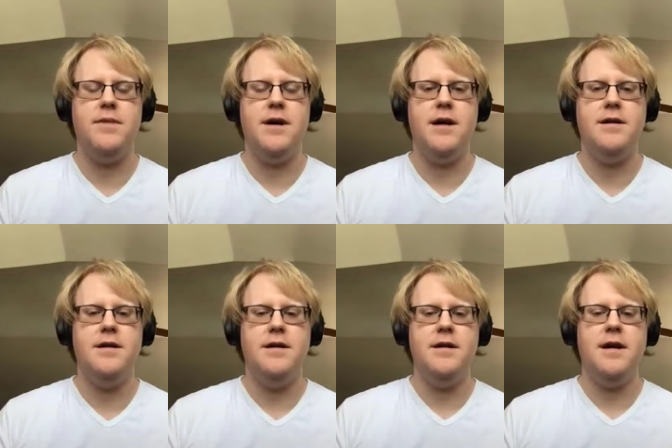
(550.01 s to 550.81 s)
but
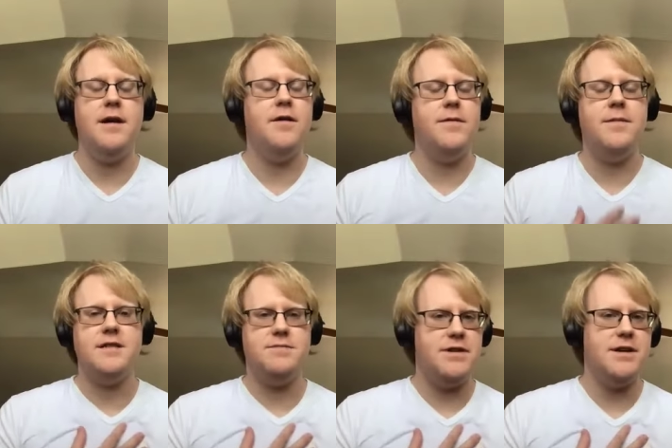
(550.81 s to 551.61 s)
I know from
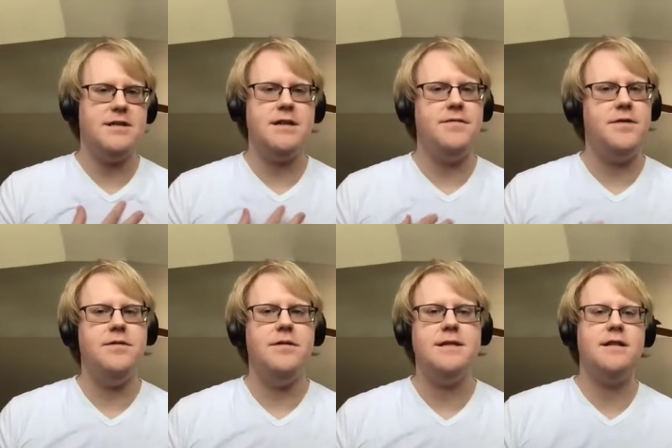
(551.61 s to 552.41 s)
experience that if you
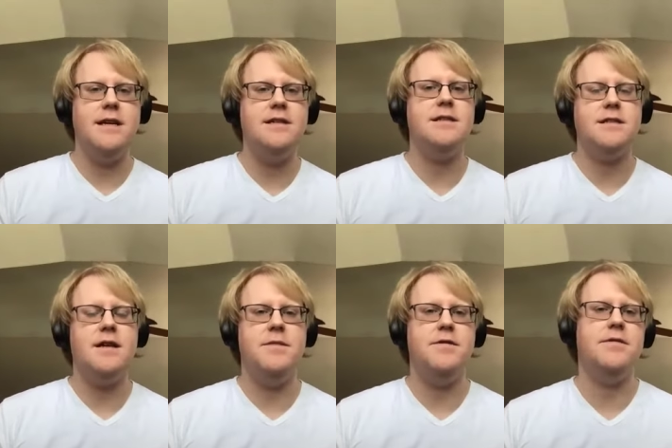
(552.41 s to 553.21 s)
it's the easiest
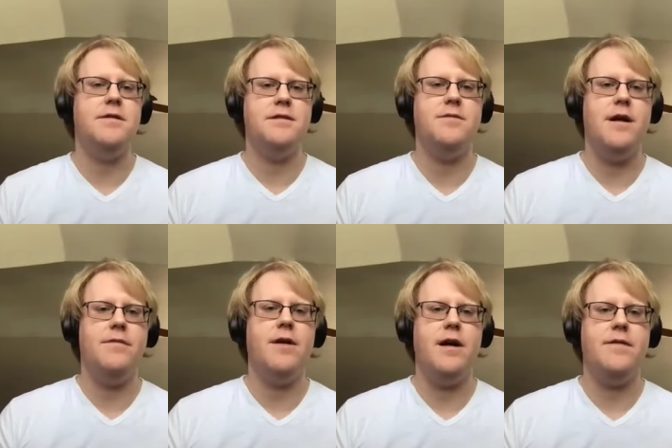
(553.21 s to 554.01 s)
time to do it is right
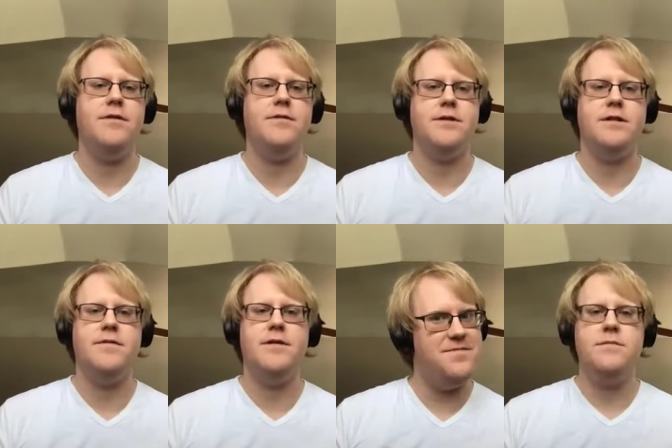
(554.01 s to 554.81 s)
up, right after your
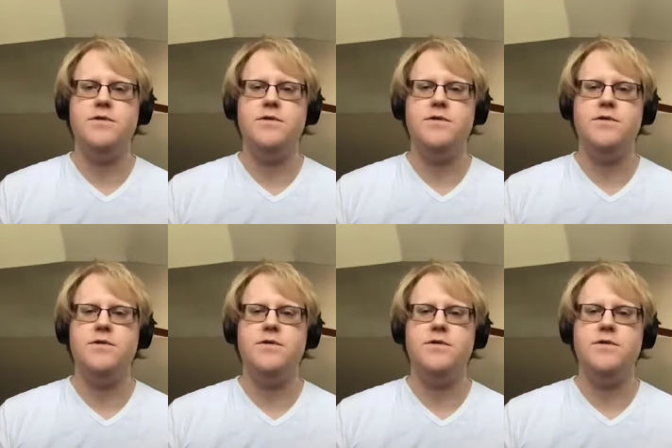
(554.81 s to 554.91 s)
transfer.